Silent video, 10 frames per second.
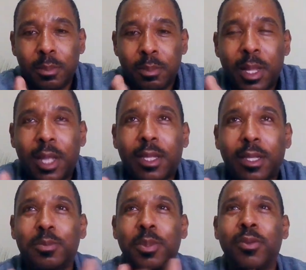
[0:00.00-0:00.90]
the black
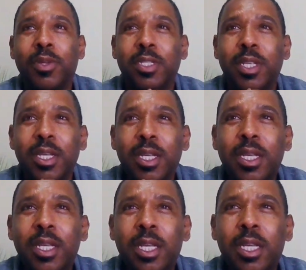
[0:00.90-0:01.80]
experience,
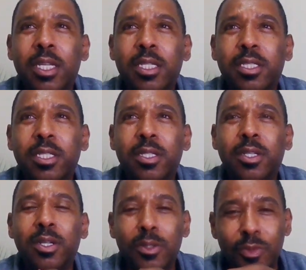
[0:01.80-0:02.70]
and she
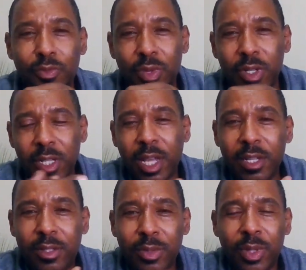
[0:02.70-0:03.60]
couldn't
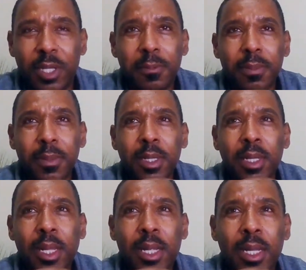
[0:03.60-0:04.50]
relate to it,
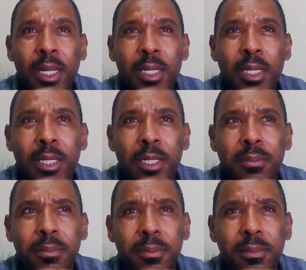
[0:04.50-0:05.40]

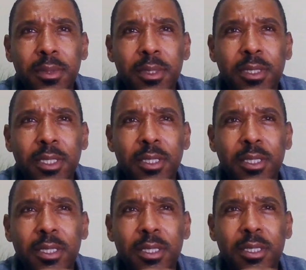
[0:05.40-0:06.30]
and she
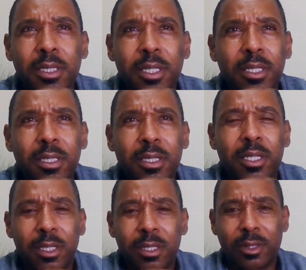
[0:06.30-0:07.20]
she
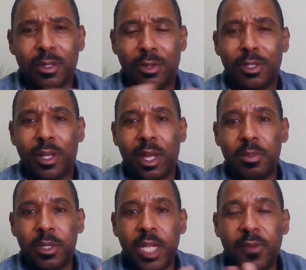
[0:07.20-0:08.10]
just could
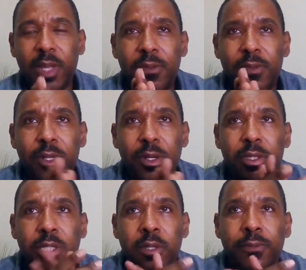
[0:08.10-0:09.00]
not believe it, even though
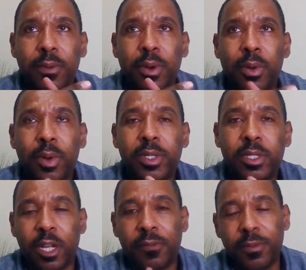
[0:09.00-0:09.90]
she's heard
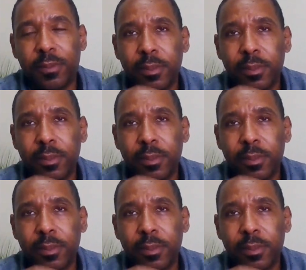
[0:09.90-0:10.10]
stuff